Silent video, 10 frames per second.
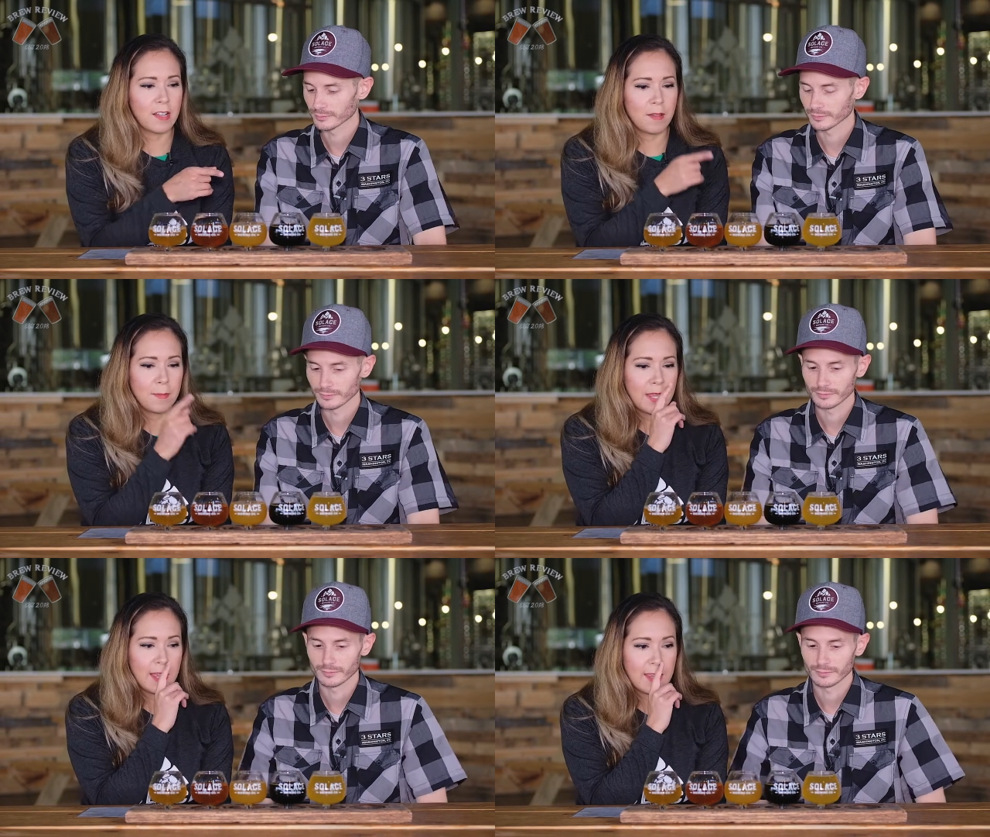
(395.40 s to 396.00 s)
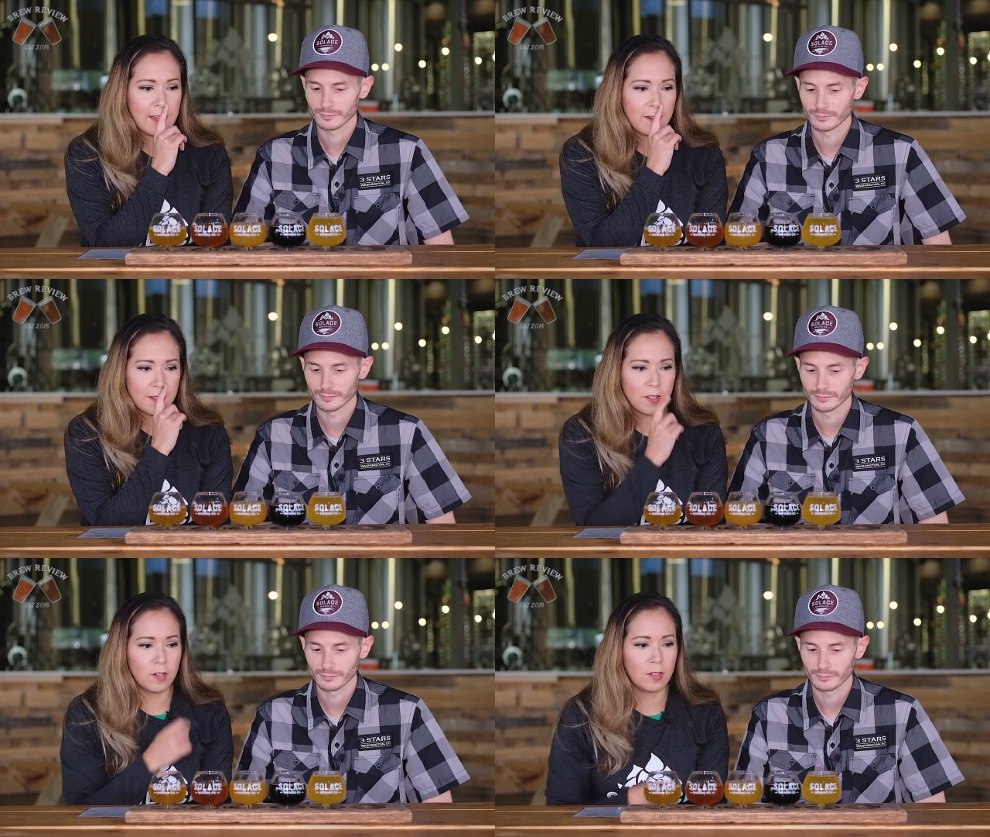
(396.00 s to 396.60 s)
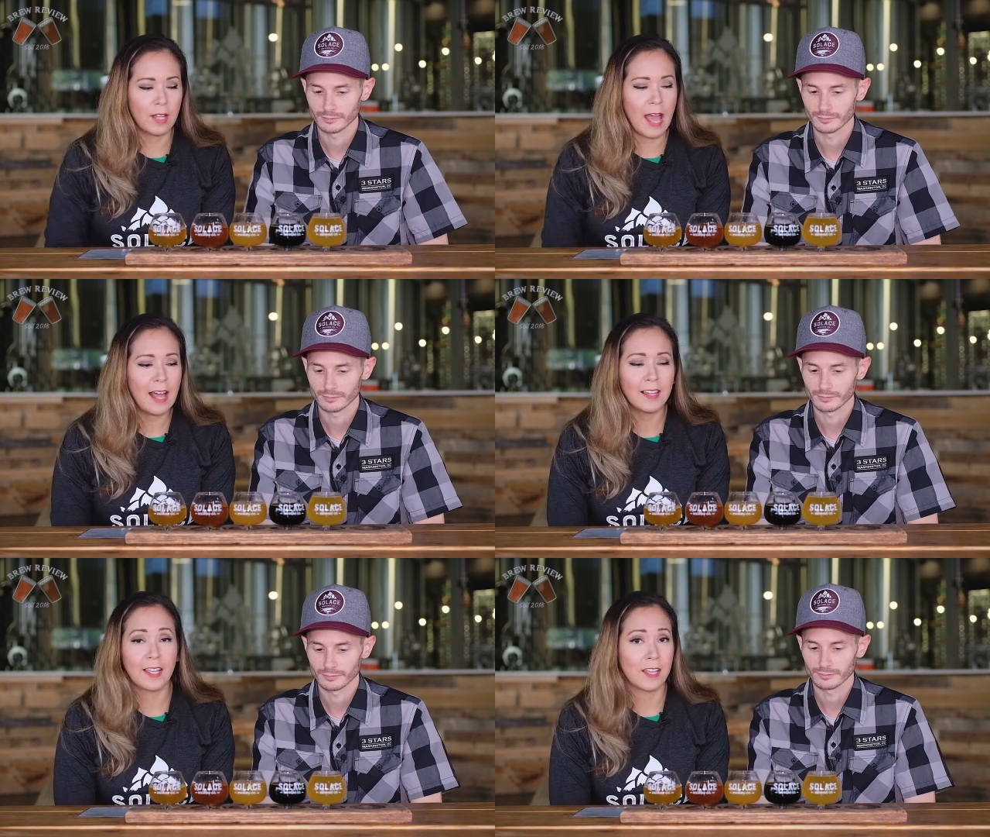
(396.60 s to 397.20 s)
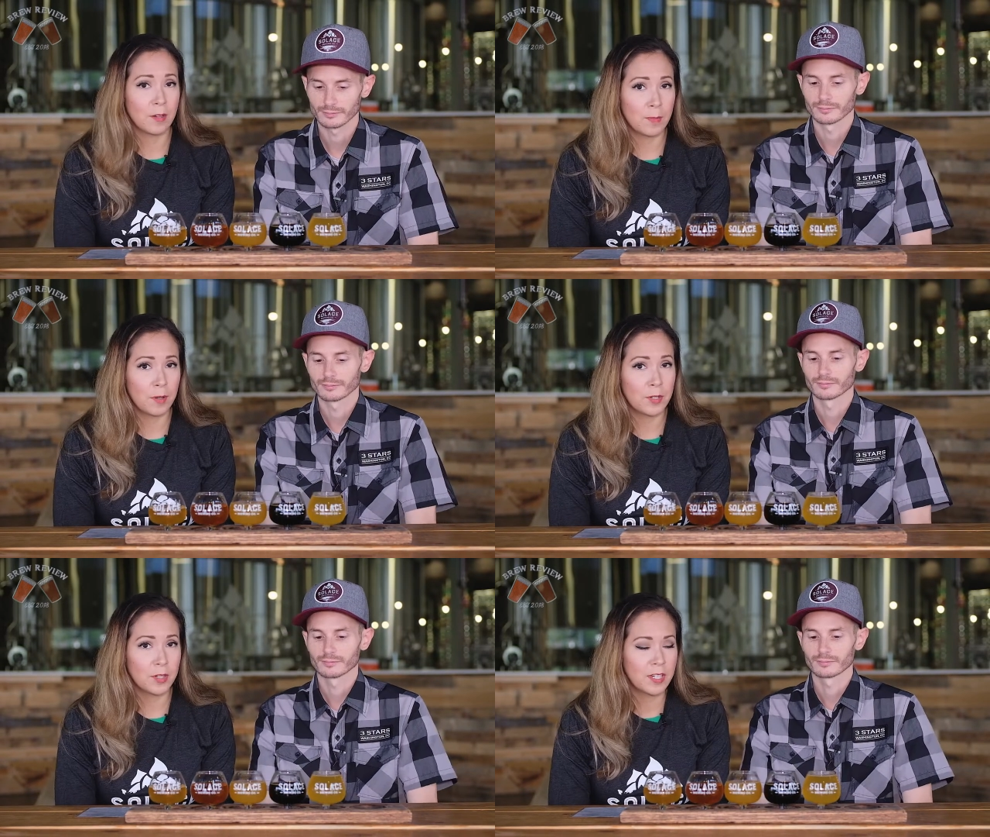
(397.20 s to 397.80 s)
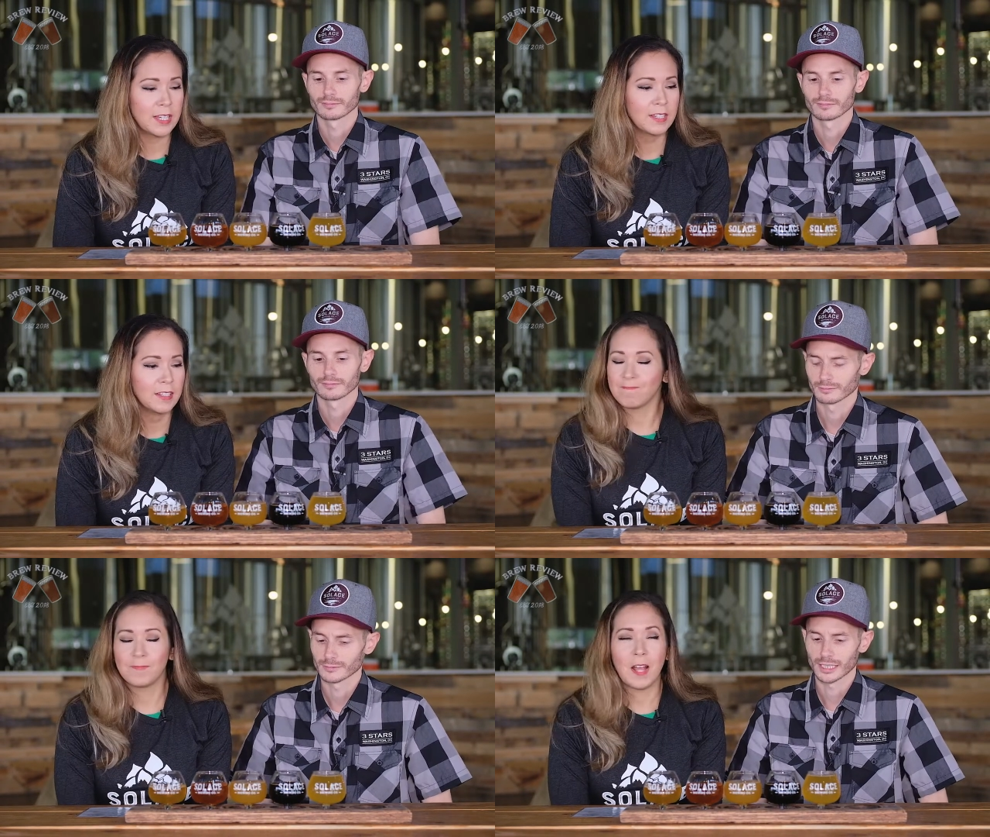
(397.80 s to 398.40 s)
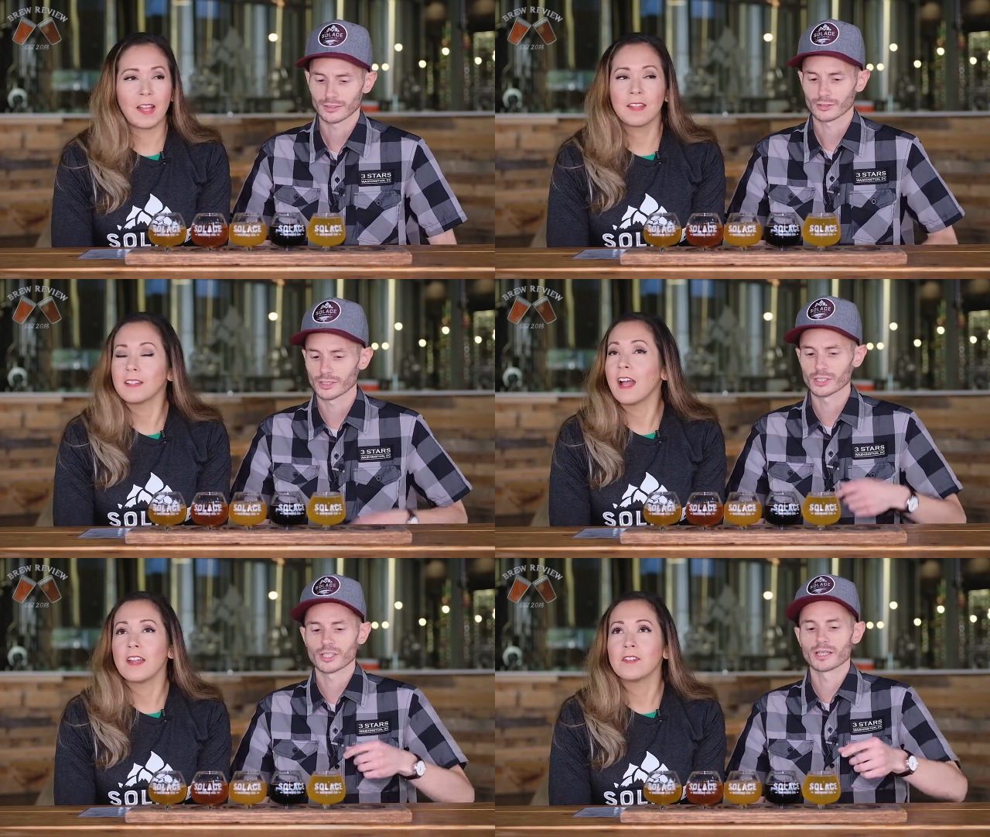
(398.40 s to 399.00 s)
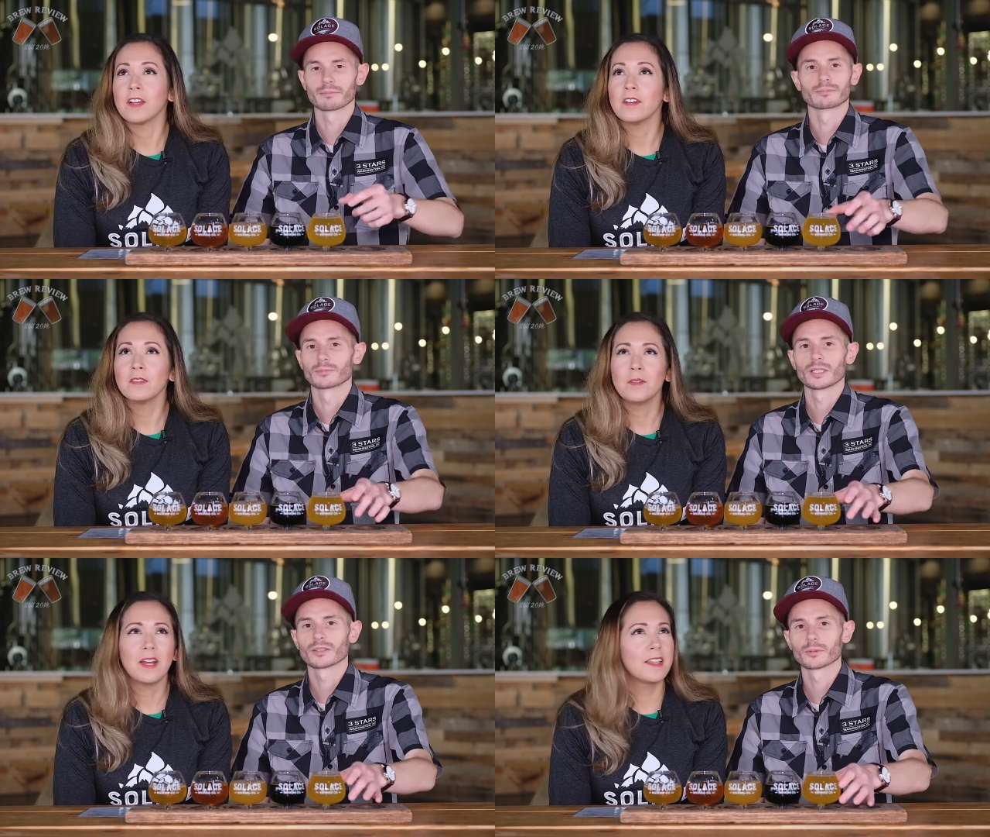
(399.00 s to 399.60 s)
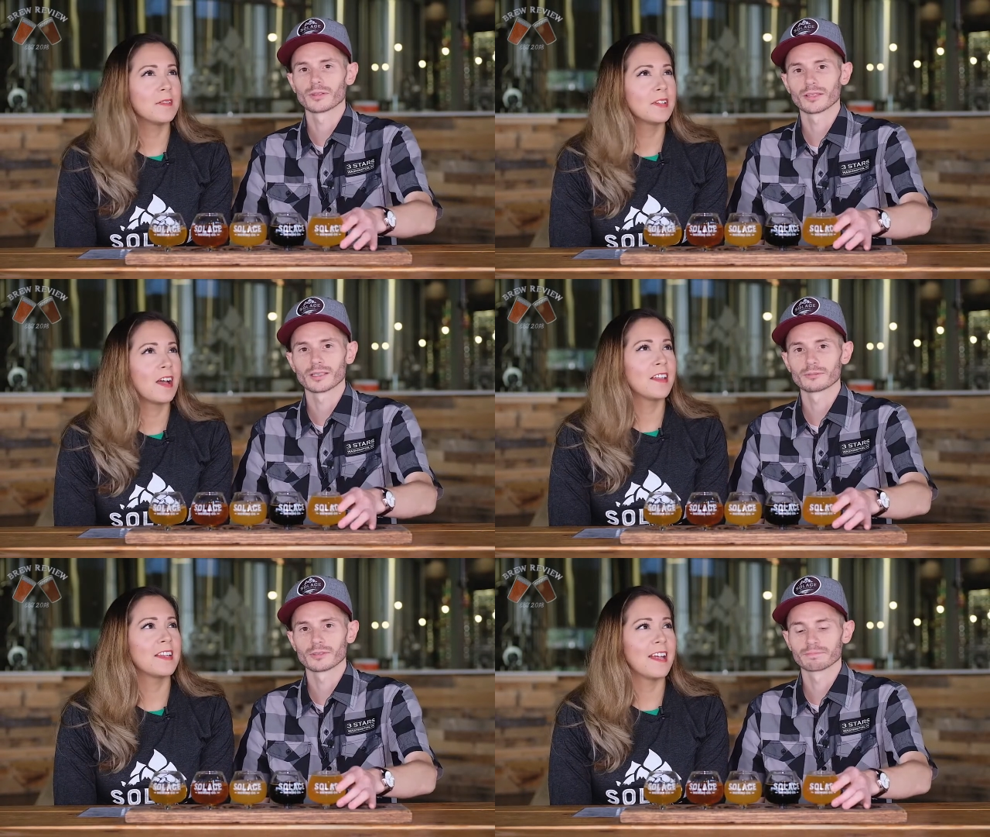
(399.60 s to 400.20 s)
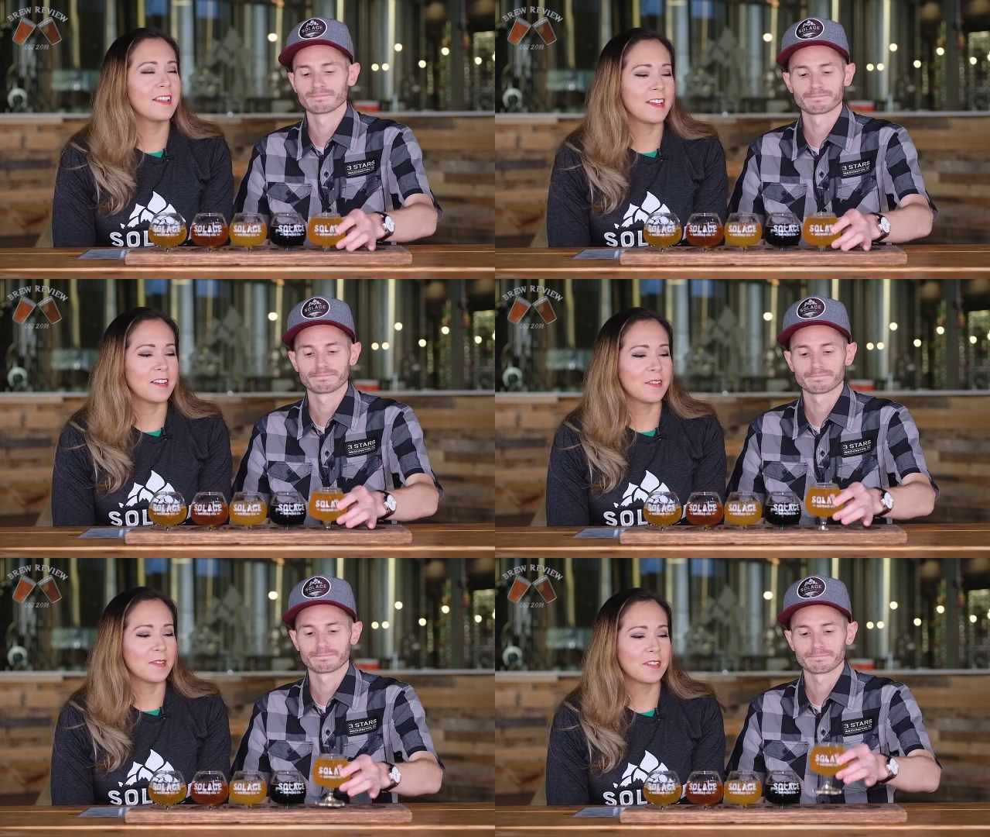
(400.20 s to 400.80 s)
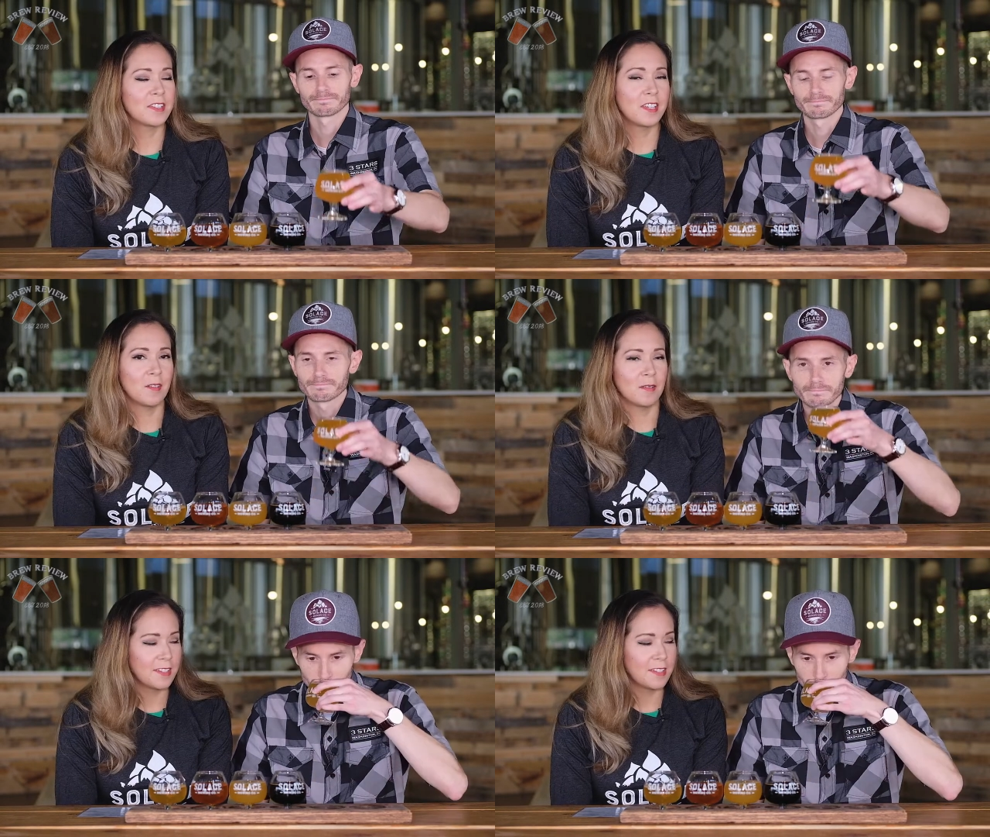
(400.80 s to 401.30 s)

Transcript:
Speaker 1: I P A here is called Alligator Poetry. It's a strange I, name. I don't we don't know where that came from. Alligator. It's cute.